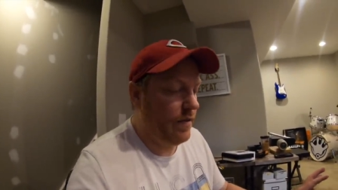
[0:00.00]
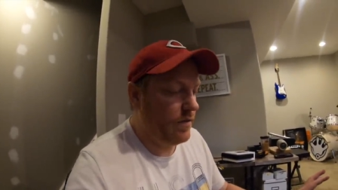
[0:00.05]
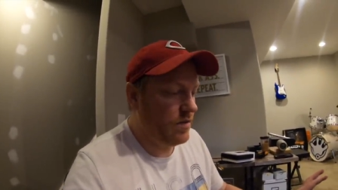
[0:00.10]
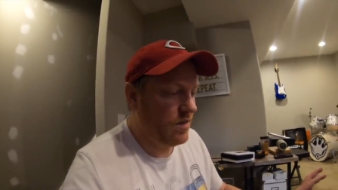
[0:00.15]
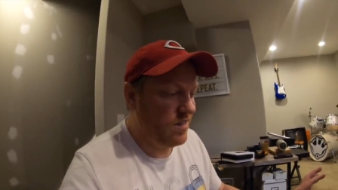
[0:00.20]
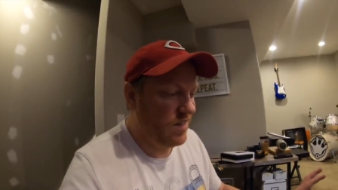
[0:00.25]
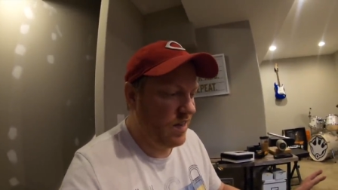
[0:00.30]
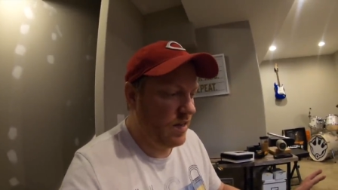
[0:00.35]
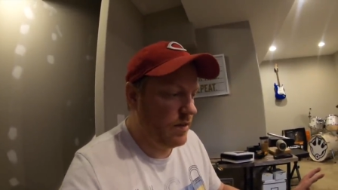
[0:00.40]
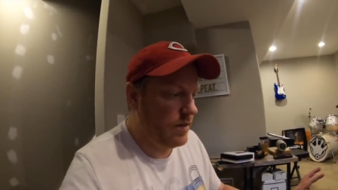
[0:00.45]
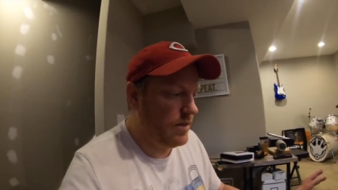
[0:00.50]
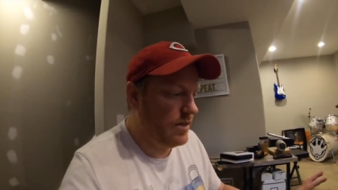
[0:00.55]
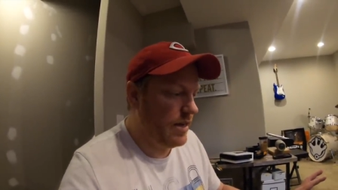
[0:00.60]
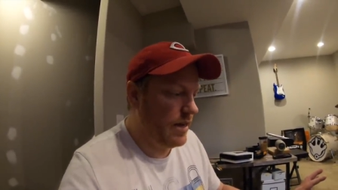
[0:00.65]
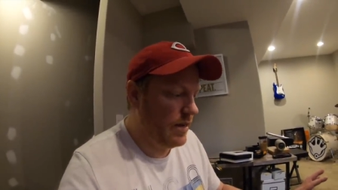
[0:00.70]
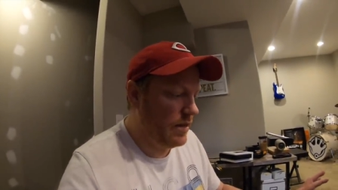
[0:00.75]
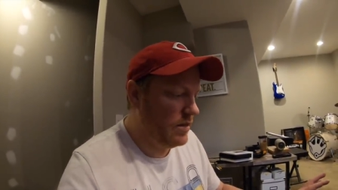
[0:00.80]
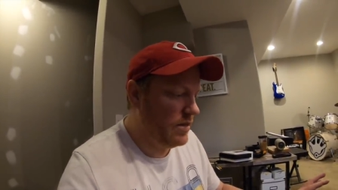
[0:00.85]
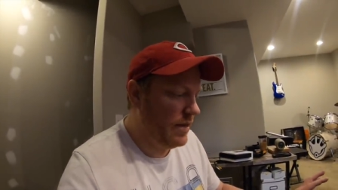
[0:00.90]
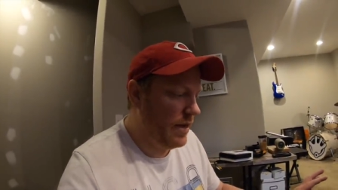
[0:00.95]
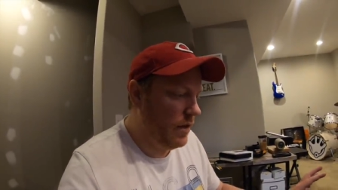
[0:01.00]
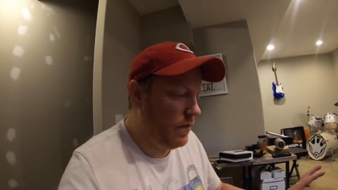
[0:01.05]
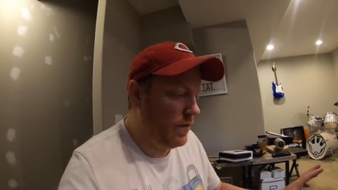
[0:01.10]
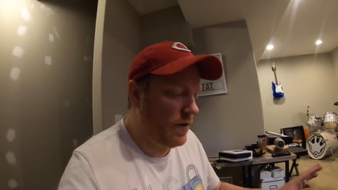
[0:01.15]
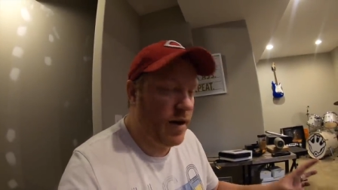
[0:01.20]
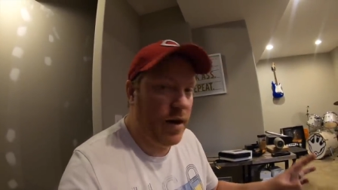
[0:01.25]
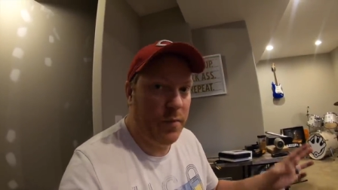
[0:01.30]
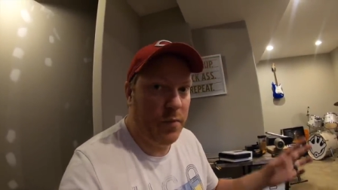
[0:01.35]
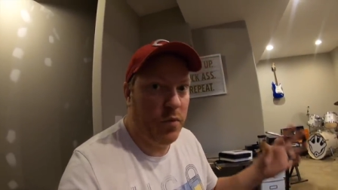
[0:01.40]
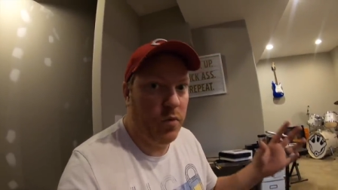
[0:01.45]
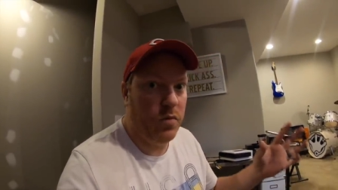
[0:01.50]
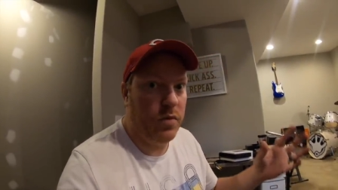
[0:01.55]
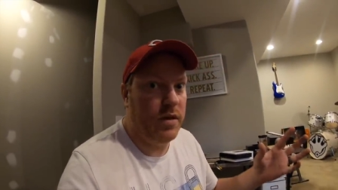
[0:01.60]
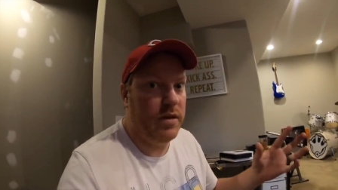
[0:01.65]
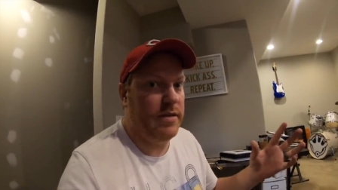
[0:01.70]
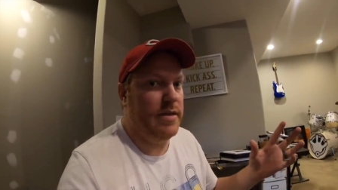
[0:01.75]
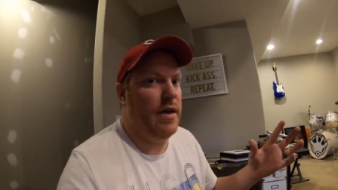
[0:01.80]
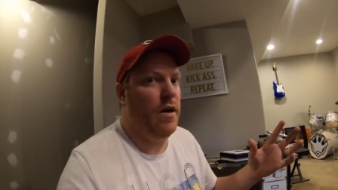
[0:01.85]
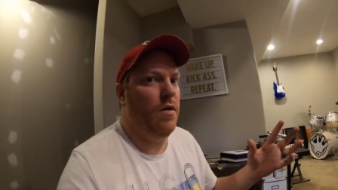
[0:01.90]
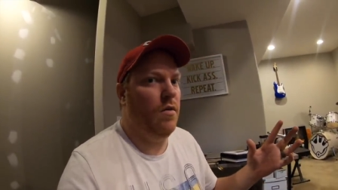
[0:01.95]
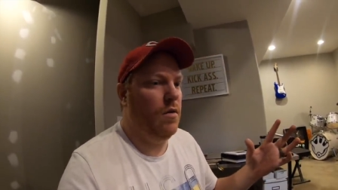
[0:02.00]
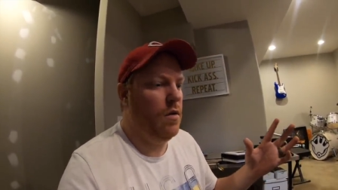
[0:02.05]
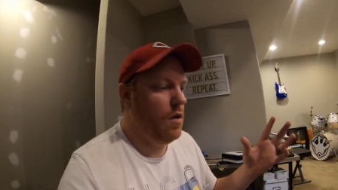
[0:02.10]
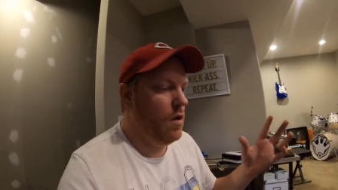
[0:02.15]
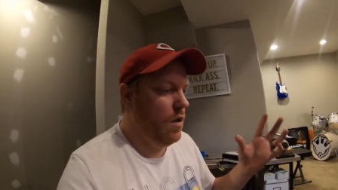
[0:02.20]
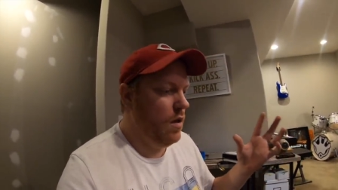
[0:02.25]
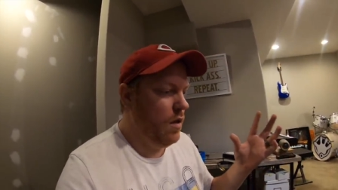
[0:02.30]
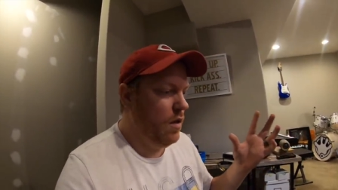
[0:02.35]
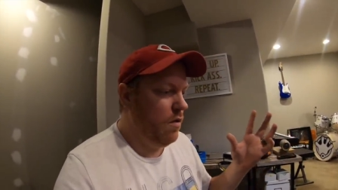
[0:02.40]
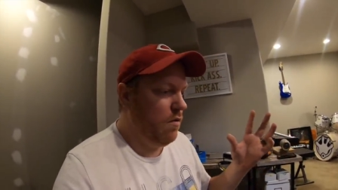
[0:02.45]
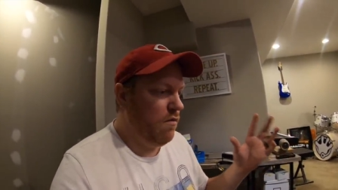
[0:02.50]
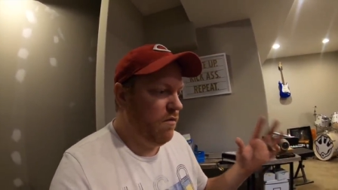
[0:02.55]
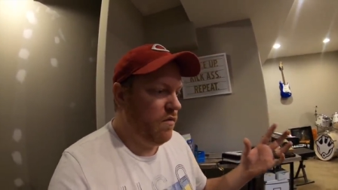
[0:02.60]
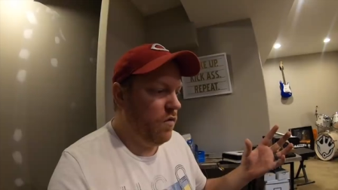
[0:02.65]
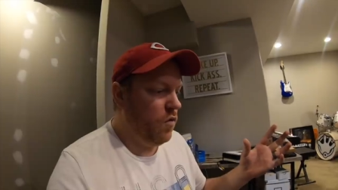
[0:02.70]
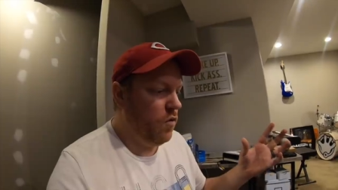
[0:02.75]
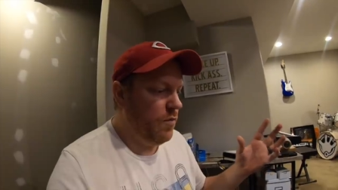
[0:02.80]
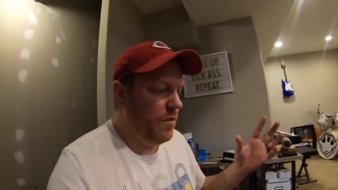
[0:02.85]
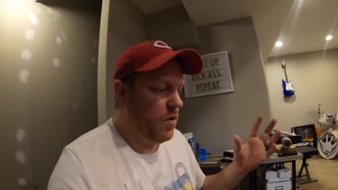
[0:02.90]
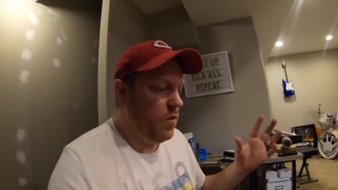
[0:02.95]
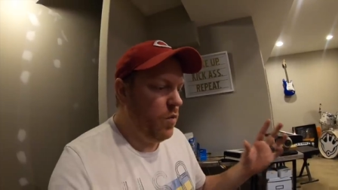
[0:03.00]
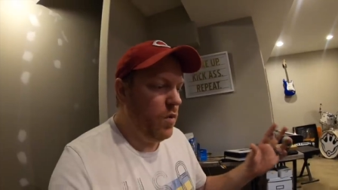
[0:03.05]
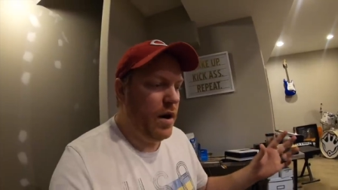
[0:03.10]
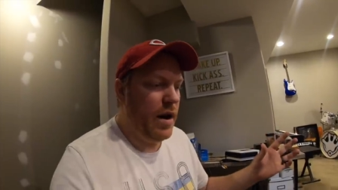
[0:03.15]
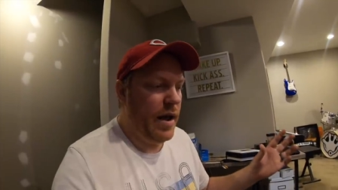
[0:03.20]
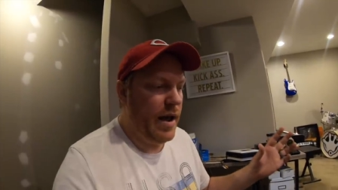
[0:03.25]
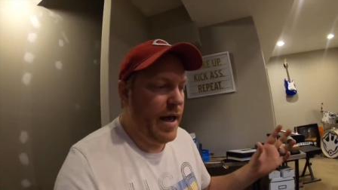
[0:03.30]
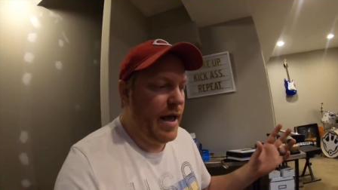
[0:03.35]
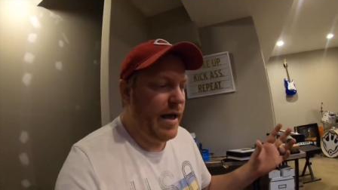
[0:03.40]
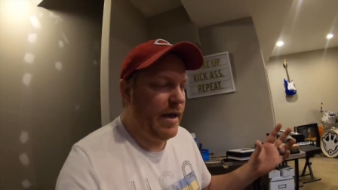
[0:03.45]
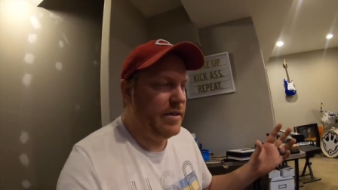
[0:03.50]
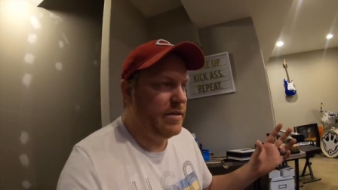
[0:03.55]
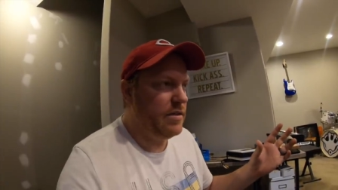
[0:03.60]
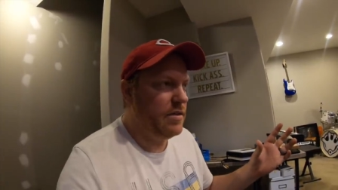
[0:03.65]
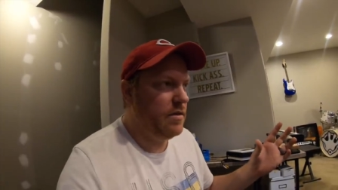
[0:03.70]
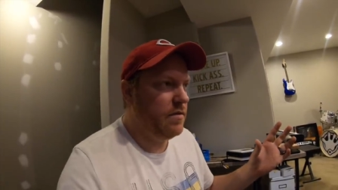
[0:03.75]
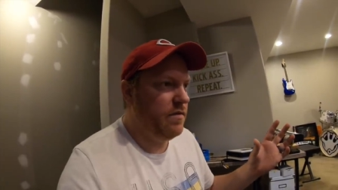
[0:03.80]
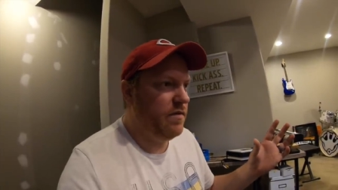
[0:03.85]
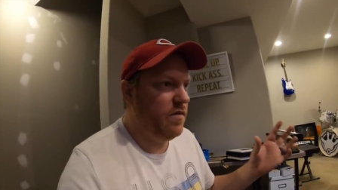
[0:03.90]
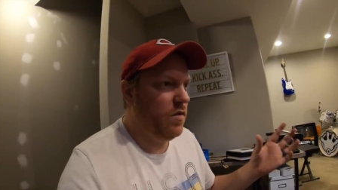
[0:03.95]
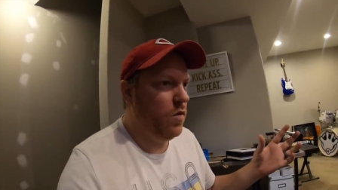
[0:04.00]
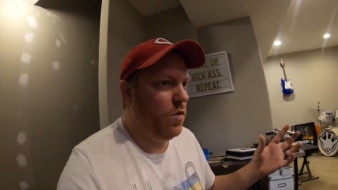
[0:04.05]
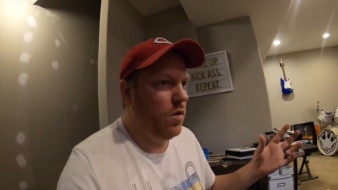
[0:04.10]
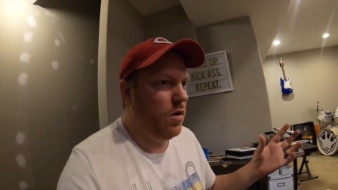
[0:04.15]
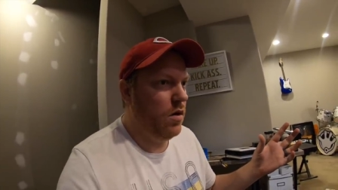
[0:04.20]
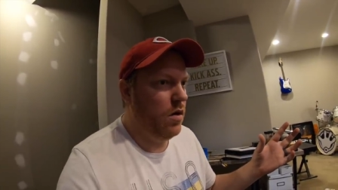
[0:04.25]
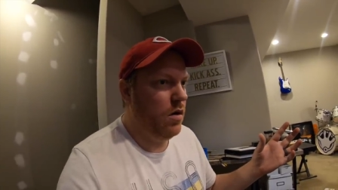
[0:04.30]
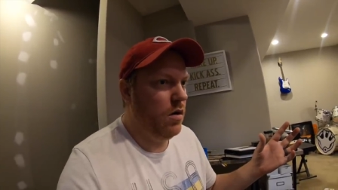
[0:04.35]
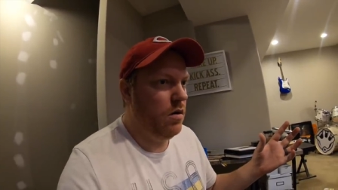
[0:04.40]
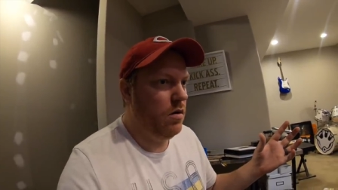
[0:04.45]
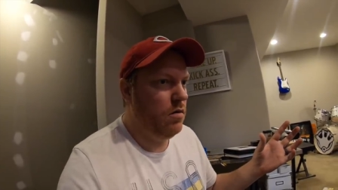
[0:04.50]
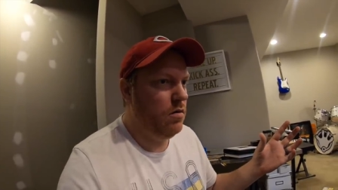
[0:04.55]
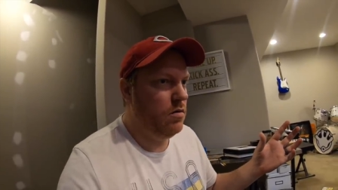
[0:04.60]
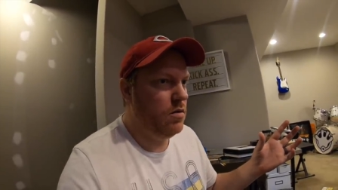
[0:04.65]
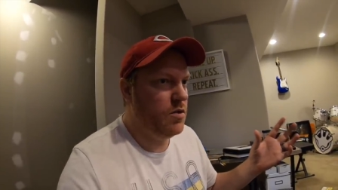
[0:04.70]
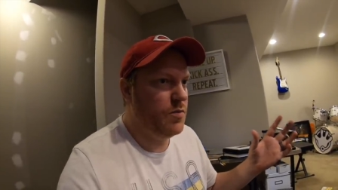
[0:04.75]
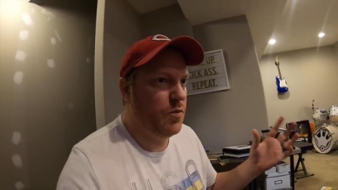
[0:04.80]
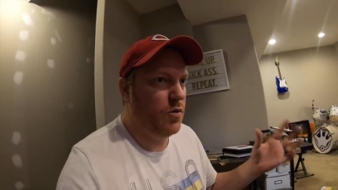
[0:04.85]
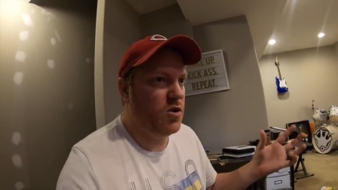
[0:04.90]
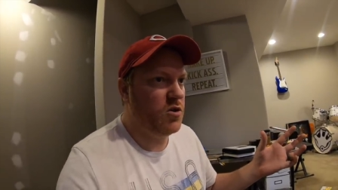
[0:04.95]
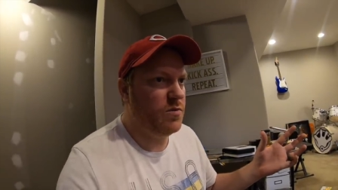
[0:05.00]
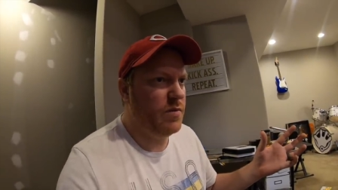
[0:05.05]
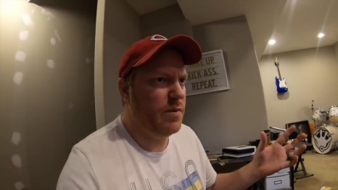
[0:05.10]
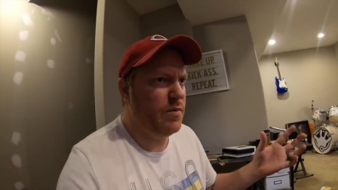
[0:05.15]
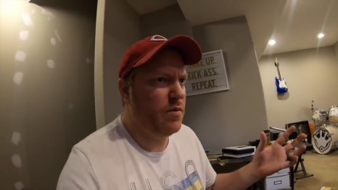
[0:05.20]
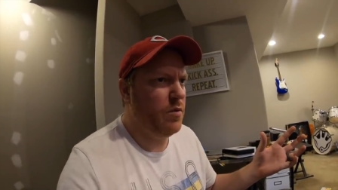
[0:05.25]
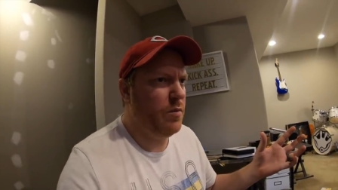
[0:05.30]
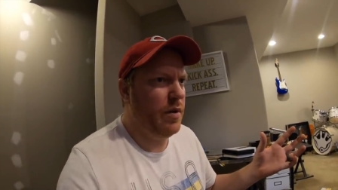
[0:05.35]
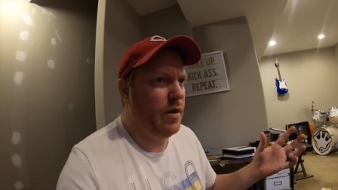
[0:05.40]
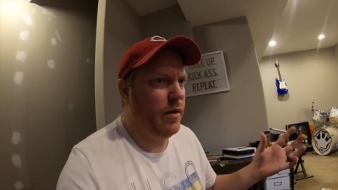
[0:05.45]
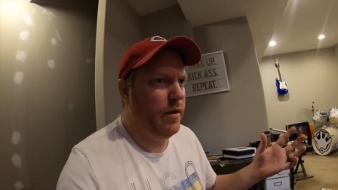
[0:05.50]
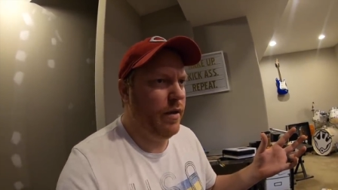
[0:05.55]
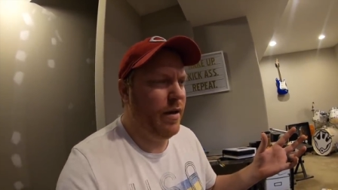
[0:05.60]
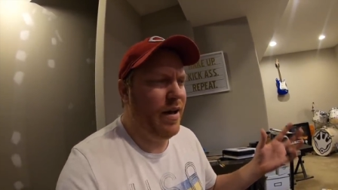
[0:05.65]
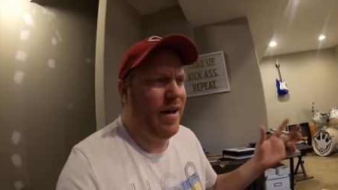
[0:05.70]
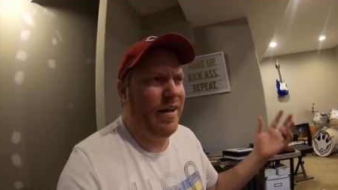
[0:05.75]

This is like at the second sale. The guy pulled these out for me when I asked for sports memorabilia.